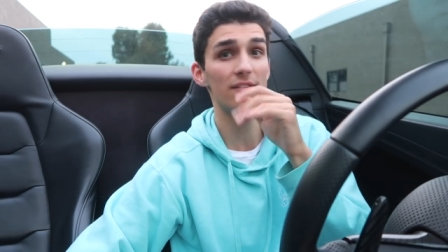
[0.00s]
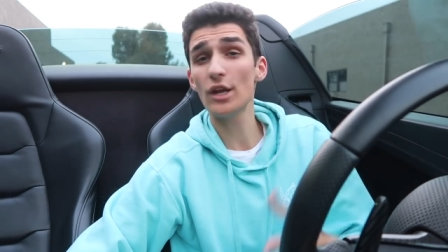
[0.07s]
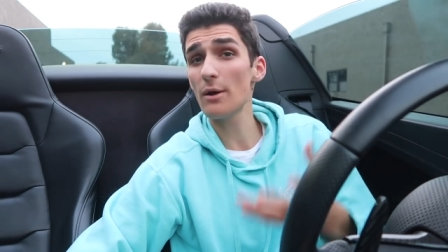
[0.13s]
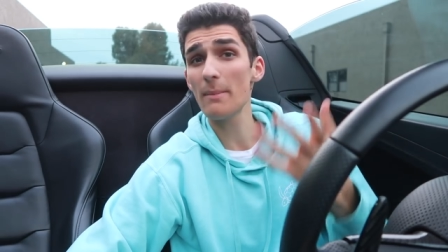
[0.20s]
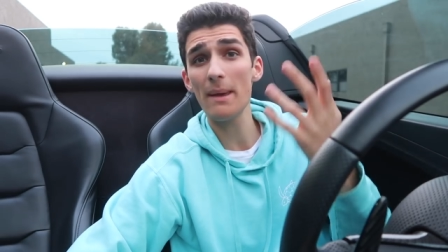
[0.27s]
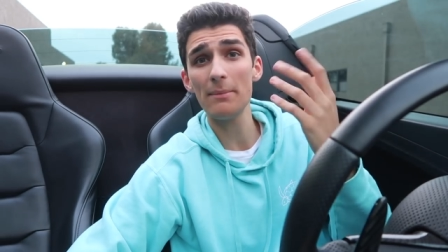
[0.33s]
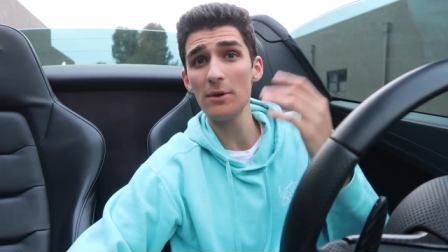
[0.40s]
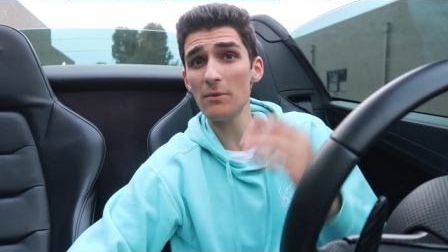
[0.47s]
You know,
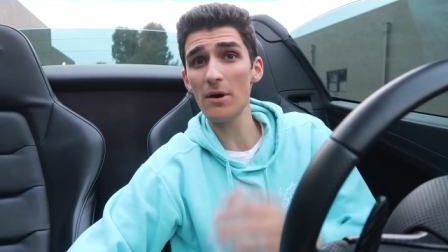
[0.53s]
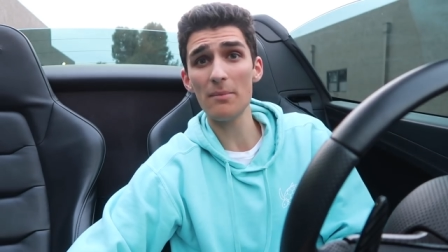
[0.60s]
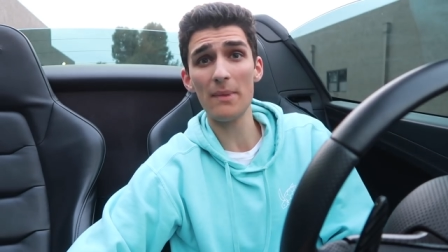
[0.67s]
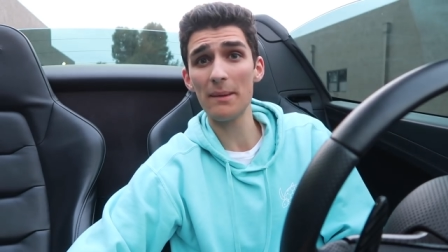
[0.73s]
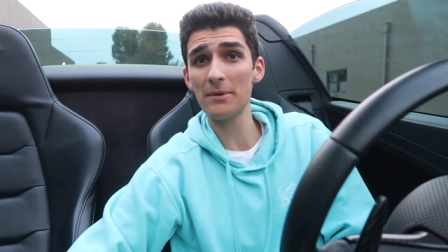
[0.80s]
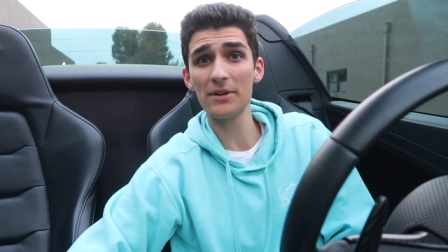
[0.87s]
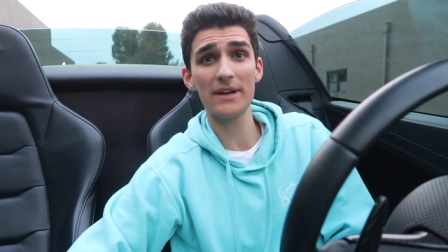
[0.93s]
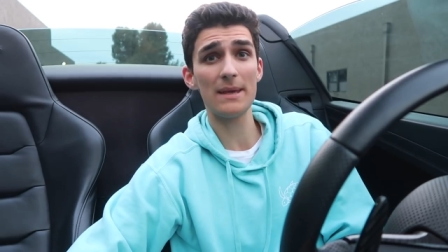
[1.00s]
maybe it won't,
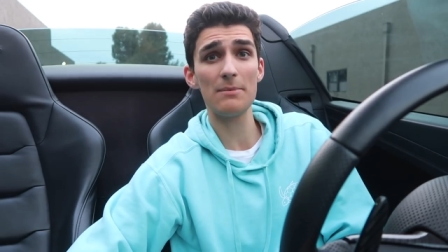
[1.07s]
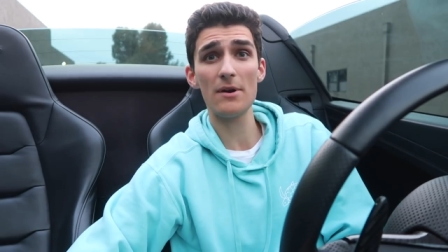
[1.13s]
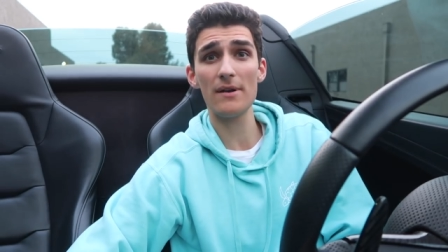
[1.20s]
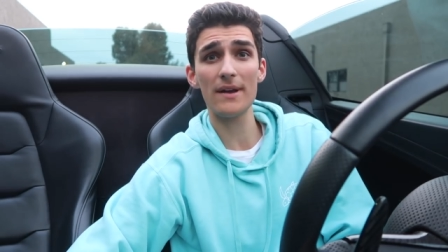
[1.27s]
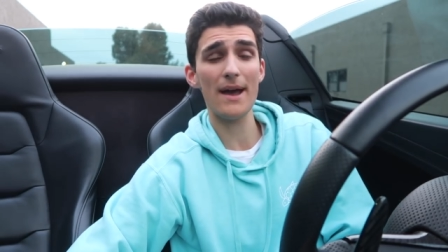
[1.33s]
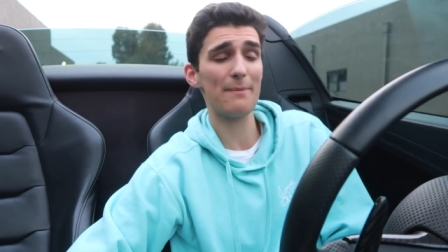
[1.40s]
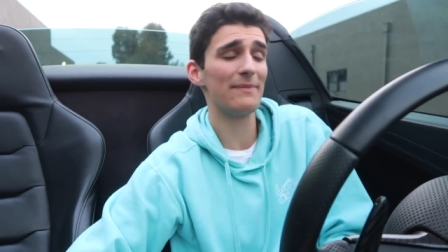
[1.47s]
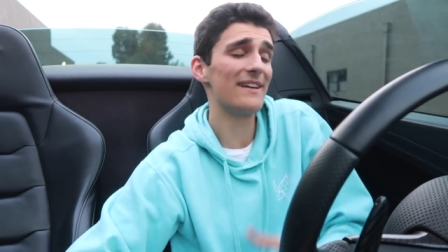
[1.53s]
maybe it'll keep
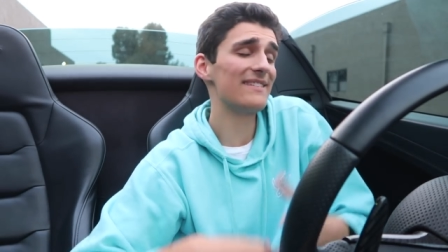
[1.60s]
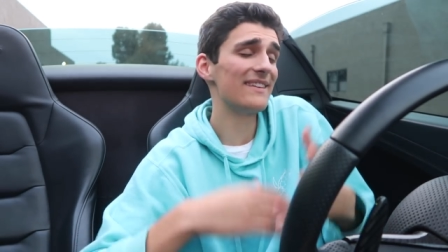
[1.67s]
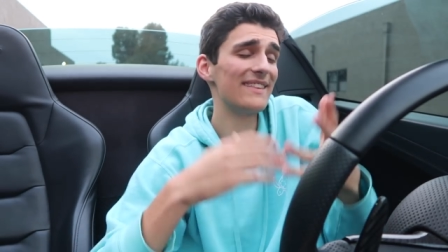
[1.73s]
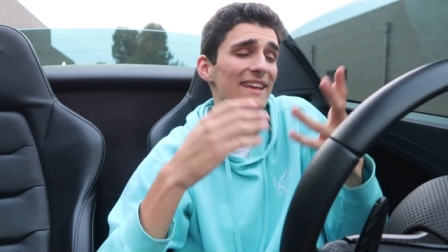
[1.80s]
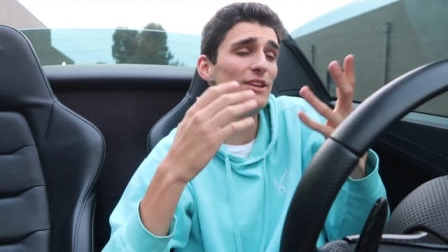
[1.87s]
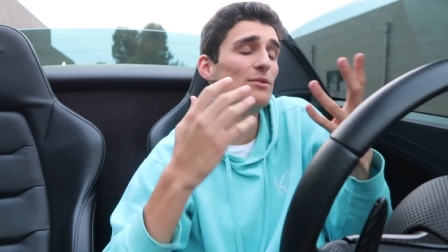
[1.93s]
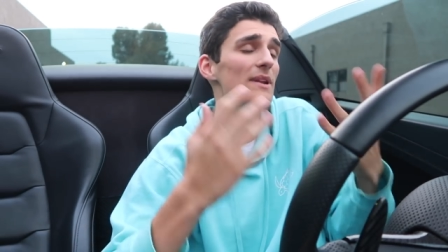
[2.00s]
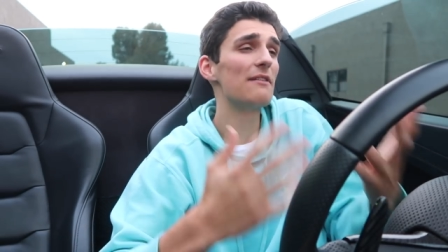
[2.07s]
going up. That's the
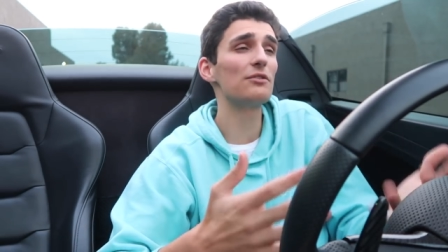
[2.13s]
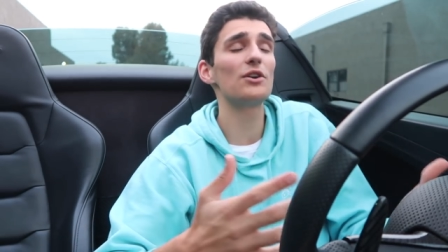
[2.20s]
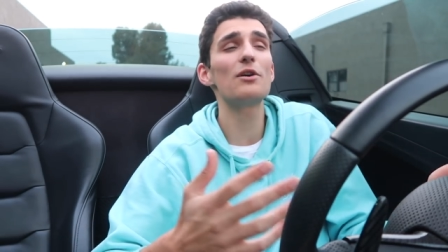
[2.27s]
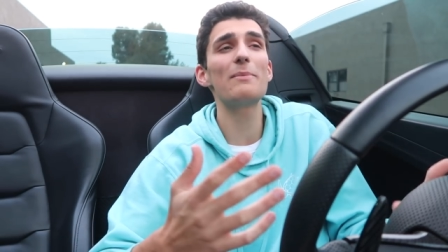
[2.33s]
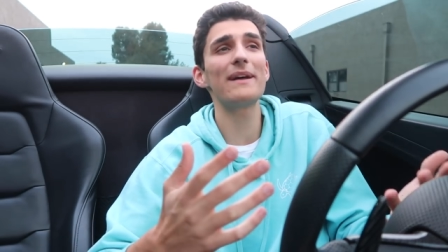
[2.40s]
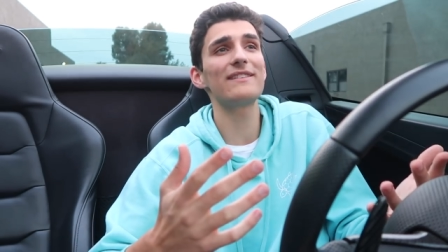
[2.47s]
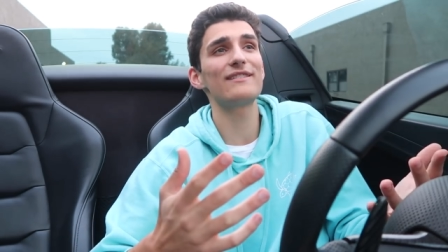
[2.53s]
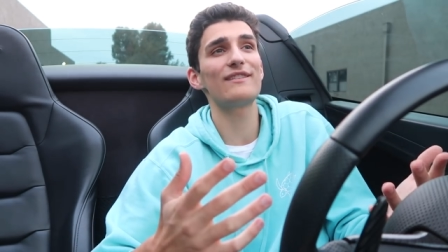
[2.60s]
thing you never know
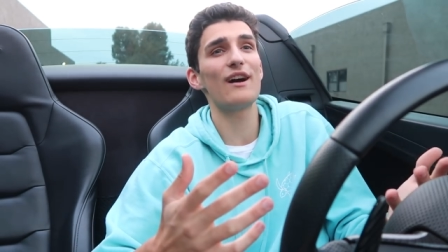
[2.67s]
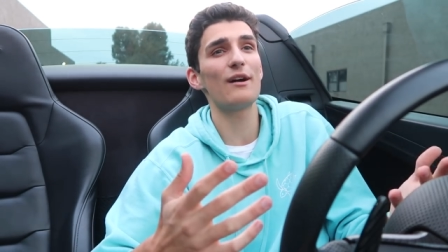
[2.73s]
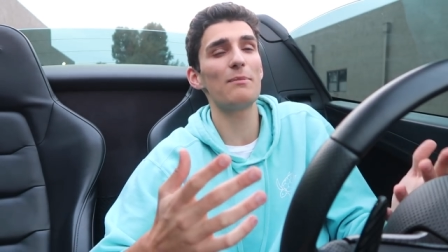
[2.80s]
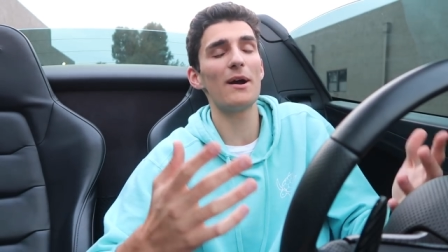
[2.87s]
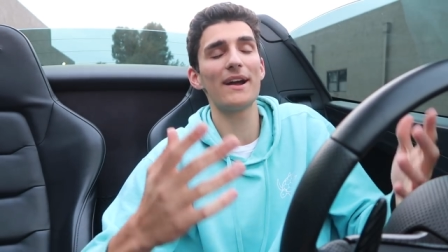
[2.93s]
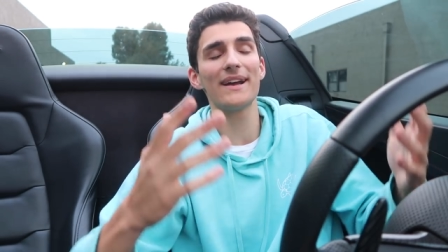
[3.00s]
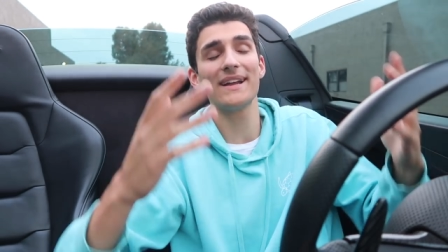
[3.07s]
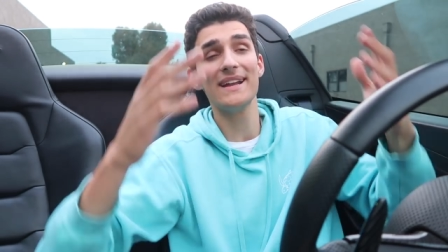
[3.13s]
about the stock
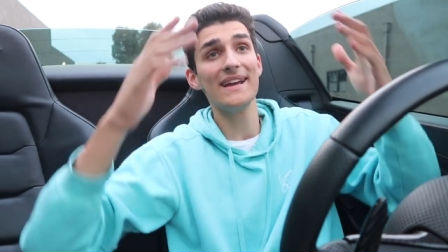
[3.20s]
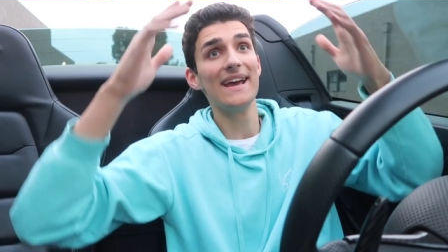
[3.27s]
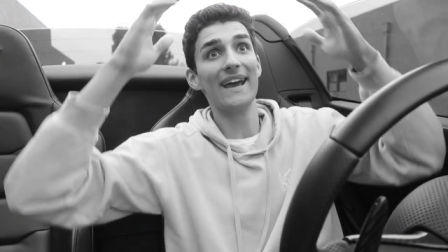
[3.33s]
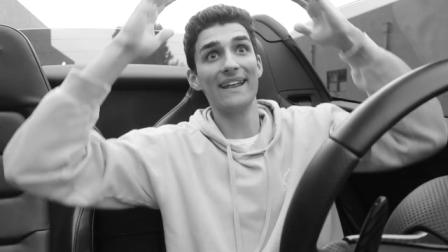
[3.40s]
market.